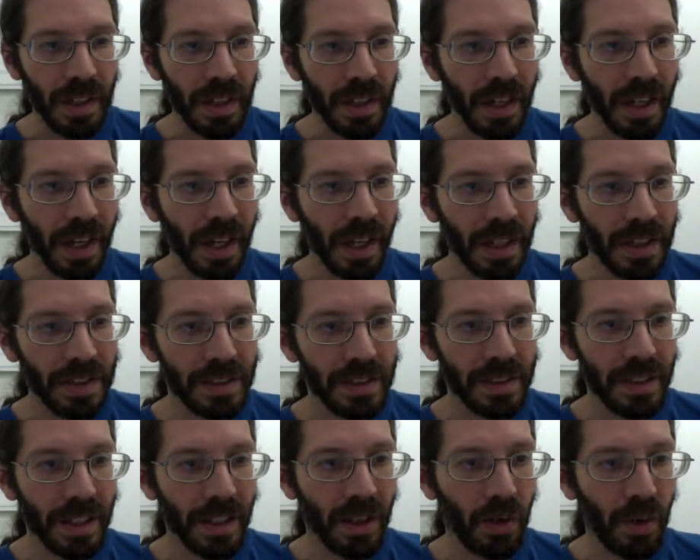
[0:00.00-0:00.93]
has
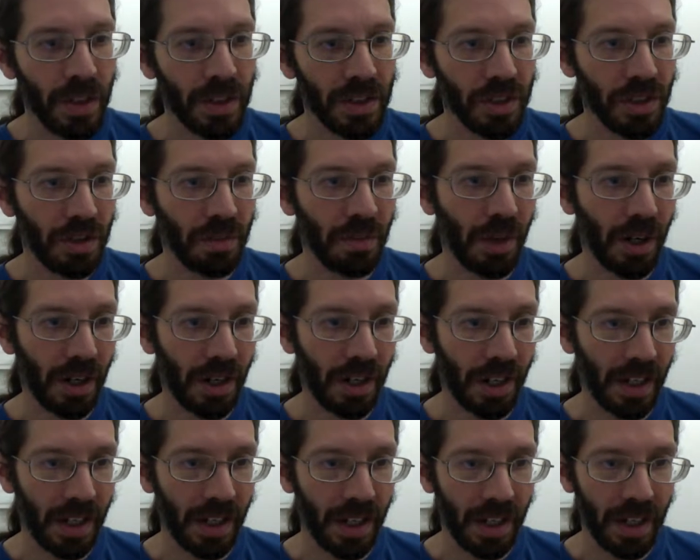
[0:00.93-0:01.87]
a question mark
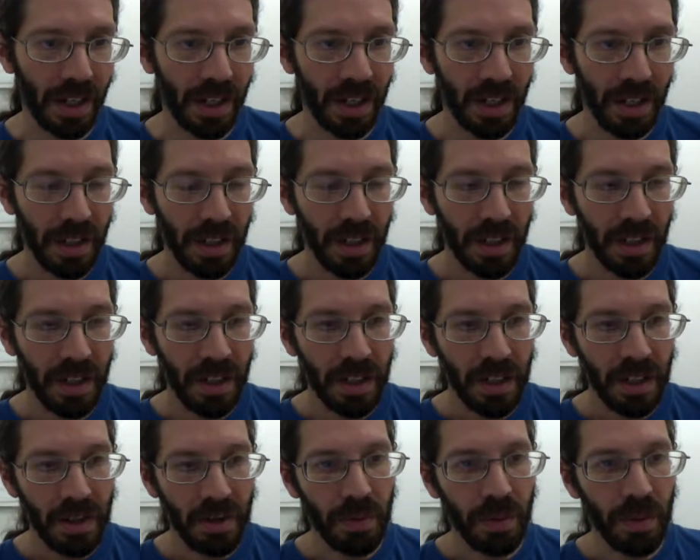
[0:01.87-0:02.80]
in it,
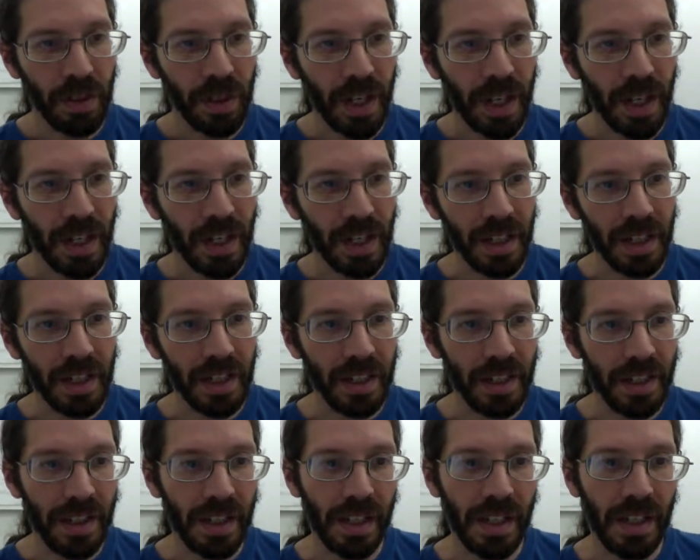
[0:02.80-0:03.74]
we're getting
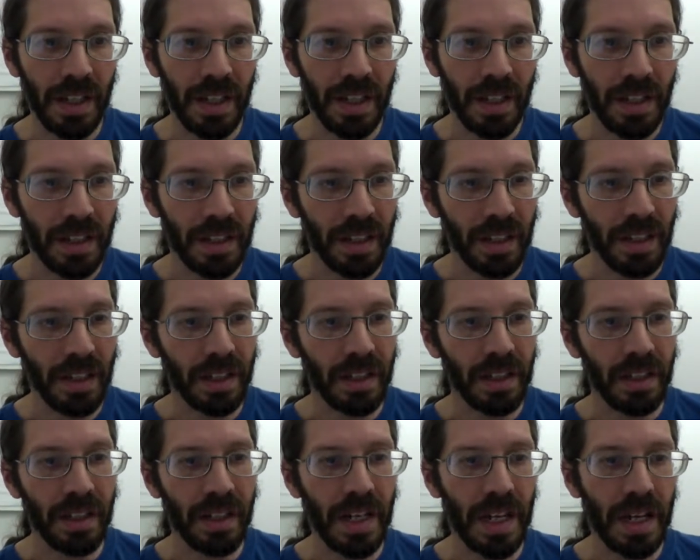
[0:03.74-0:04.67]
the
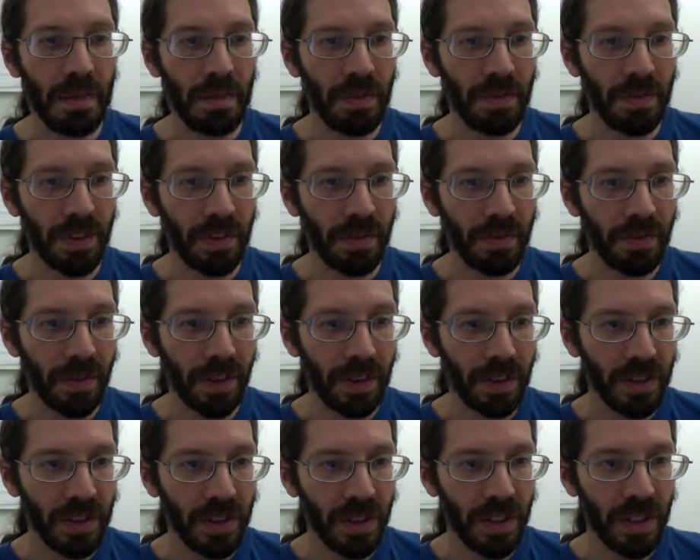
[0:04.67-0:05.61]
name of the
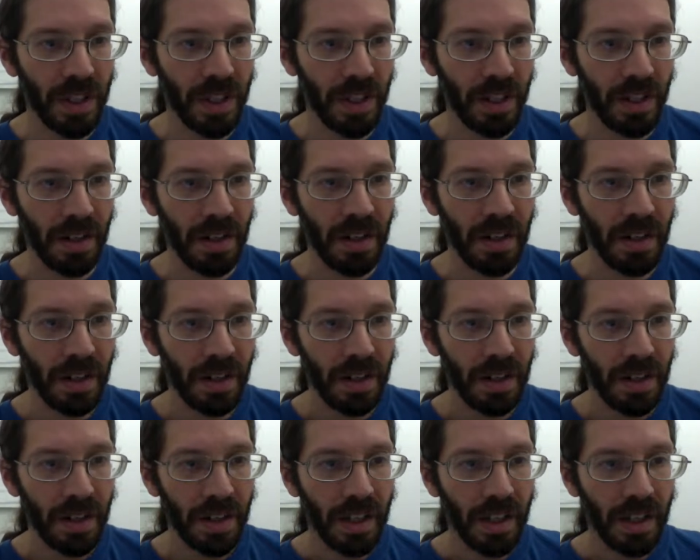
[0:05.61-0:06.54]
function here
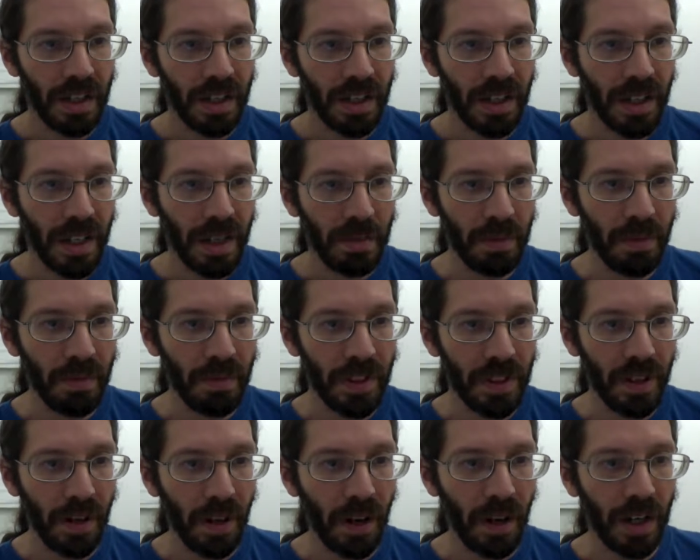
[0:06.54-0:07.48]
and the name of
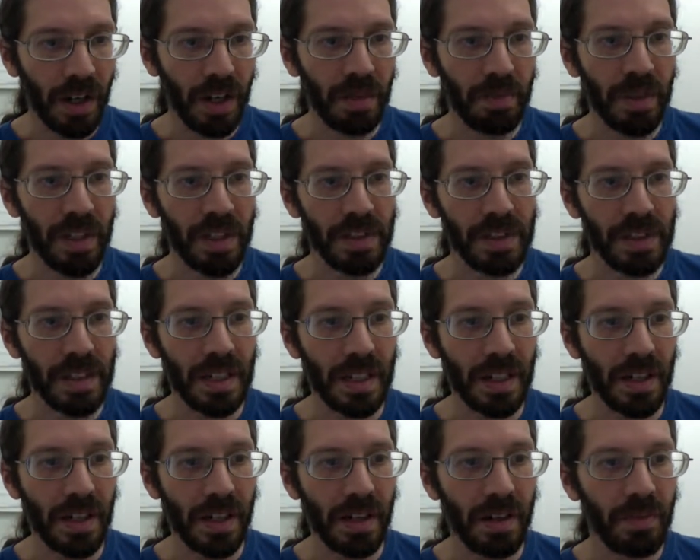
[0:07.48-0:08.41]
the arguments
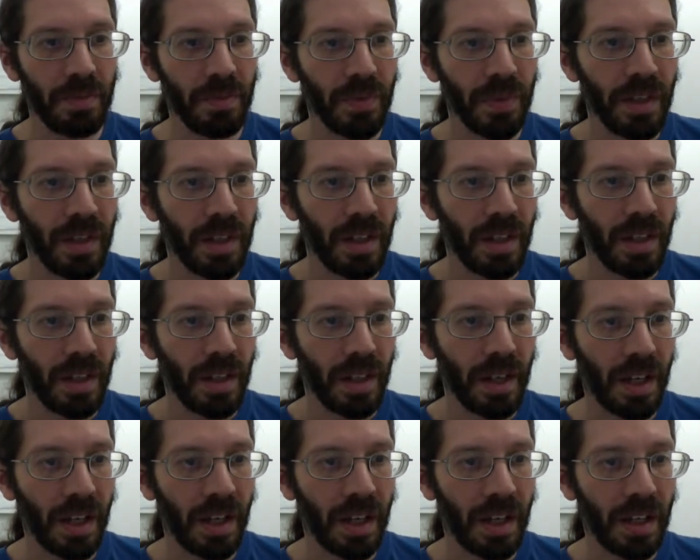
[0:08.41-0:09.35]
here.
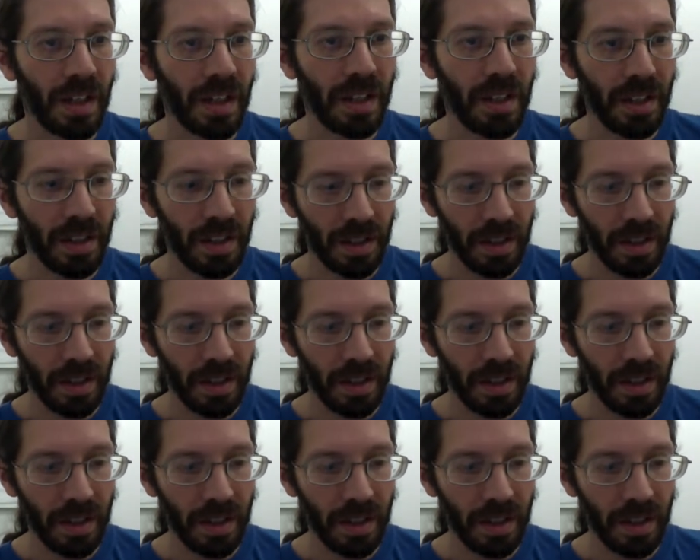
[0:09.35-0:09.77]
And